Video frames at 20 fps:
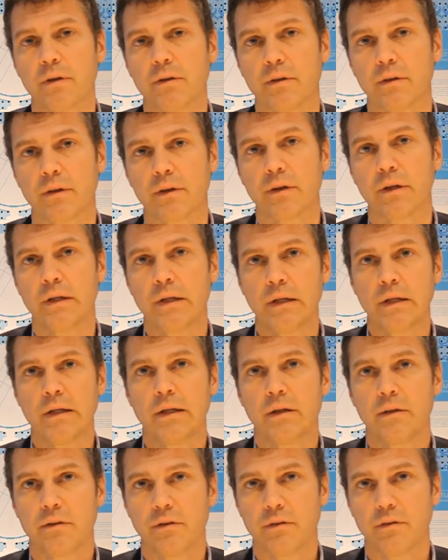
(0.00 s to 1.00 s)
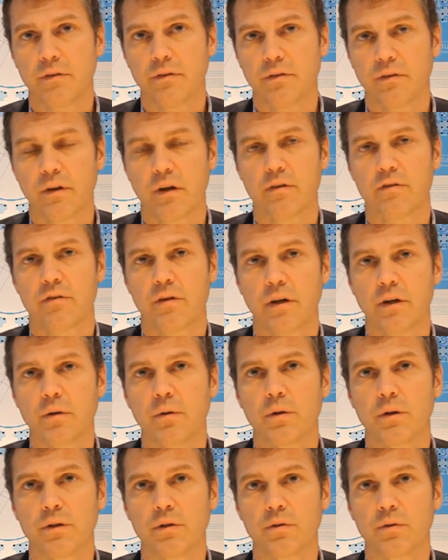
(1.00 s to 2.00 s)
but this is essentially
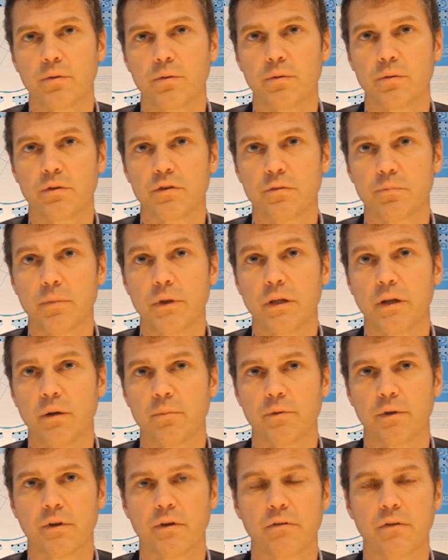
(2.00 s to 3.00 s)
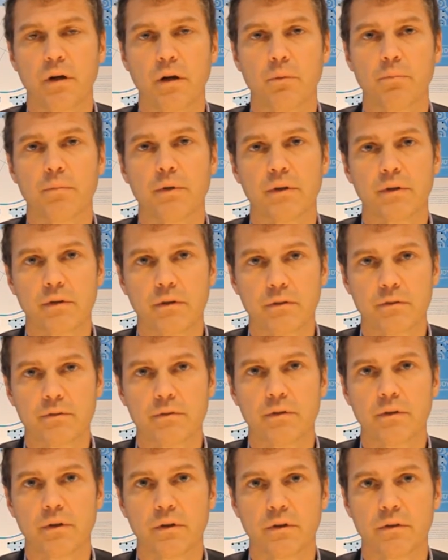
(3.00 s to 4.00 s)
going to speed up the development
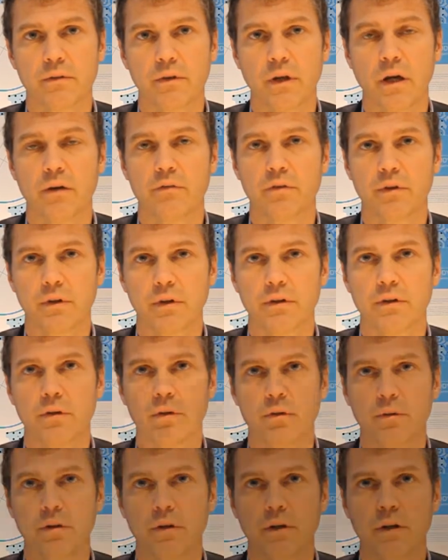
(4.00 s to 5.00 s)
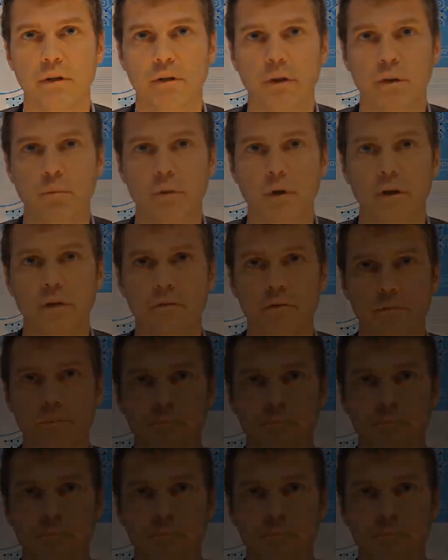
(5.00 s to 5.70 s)
of the African continent, I believe.